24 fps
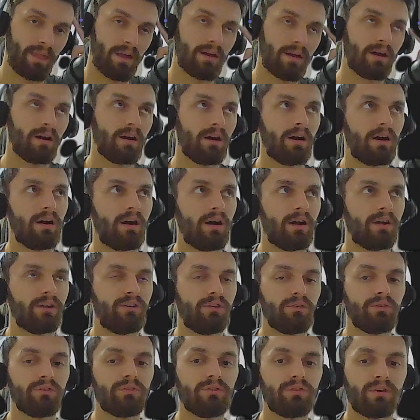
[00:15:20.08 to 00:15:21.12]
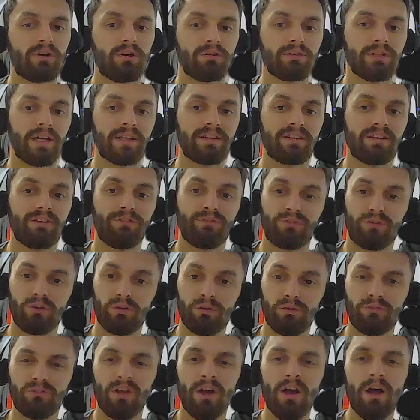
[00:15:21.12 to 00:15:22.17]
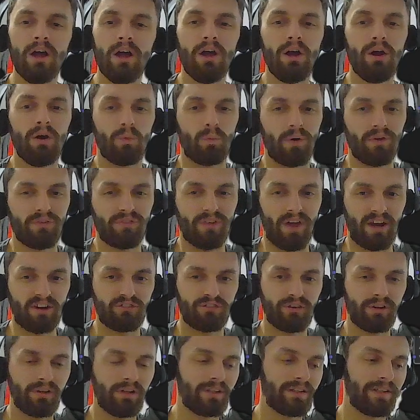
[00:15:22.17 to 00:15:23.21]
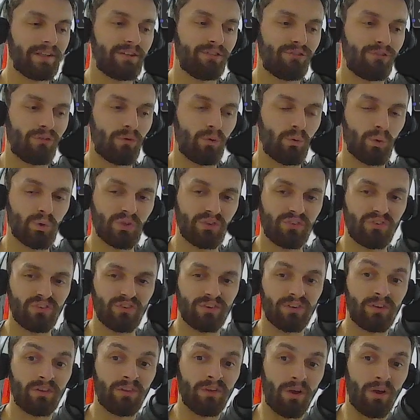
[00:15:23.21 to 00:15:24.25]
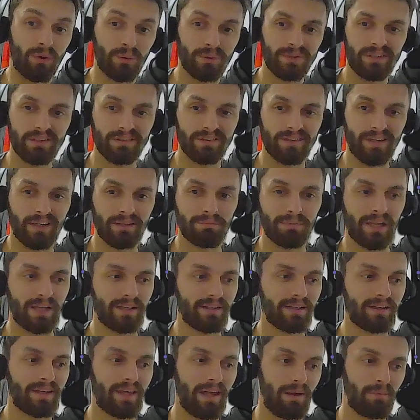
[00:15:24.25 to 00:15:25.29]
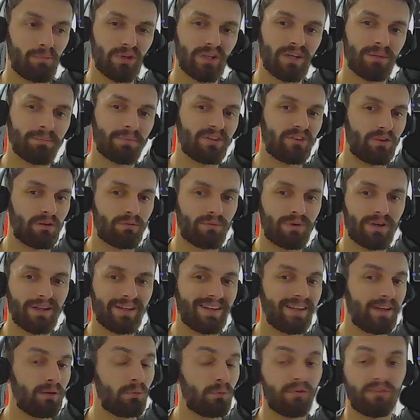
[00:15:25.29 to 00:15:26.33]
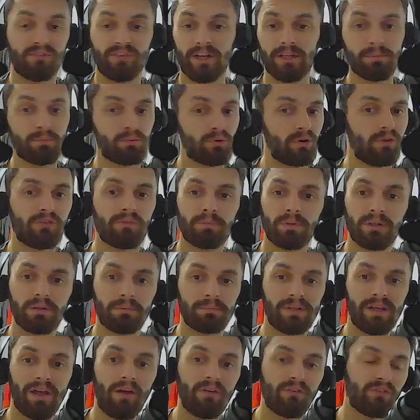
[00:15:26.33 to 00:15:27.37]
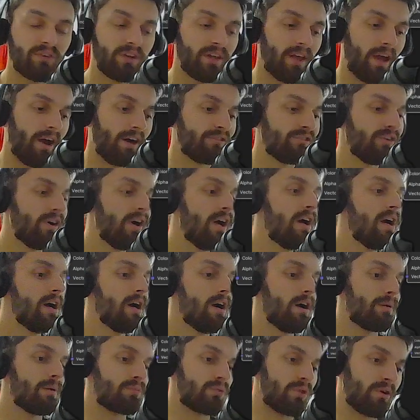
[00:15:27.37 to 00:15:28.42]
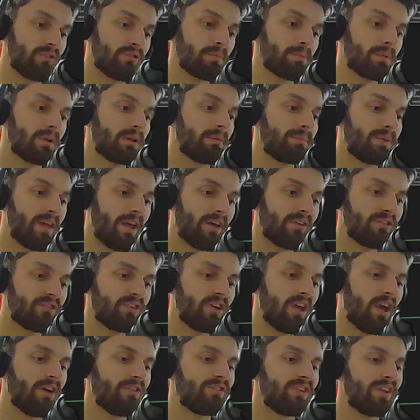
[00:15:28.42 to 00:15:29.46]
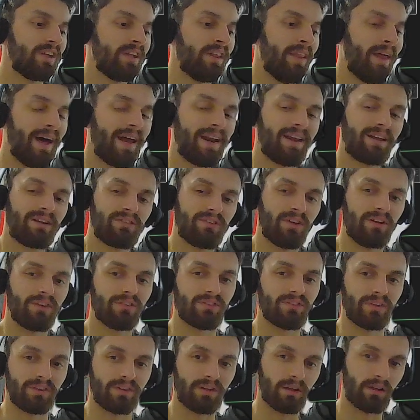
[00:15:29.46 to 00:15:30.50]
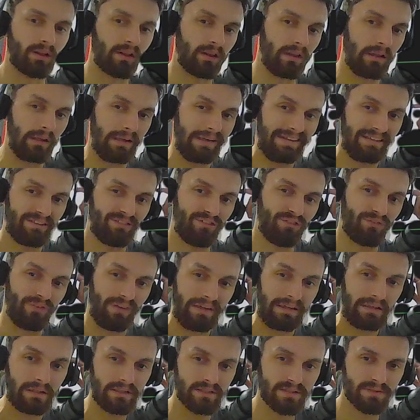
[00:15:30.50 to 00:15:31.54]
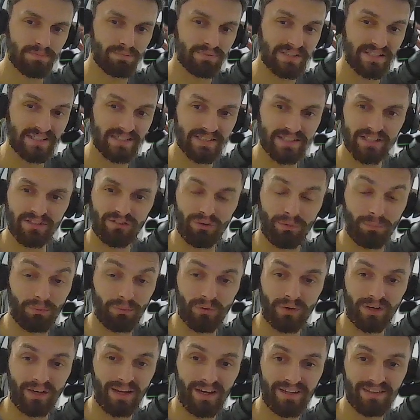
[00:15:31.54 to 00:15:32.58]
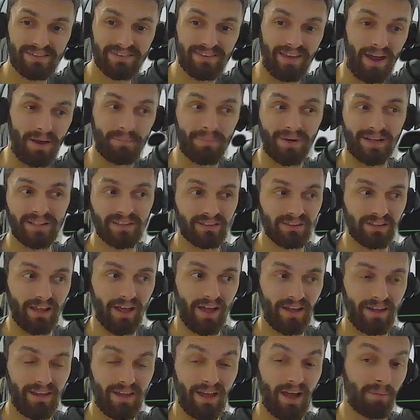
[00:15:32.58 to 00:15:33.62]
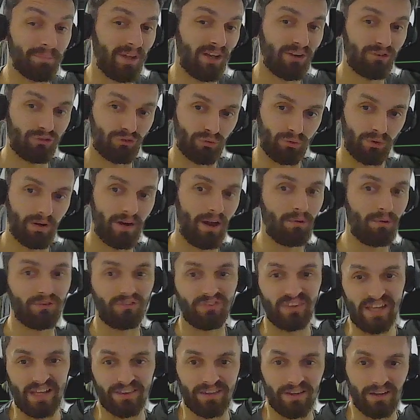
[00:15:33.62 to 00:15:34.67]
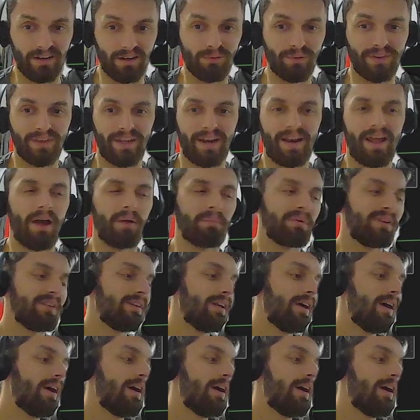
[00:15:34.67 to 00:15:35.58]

you do know that the fuse was actually the default node that Blender came with in material. It was not Principal BSDF. Principal BSDF did not exist until I think it's Blender 2.8. I might lie, I'm not sure. I was not there when that happened.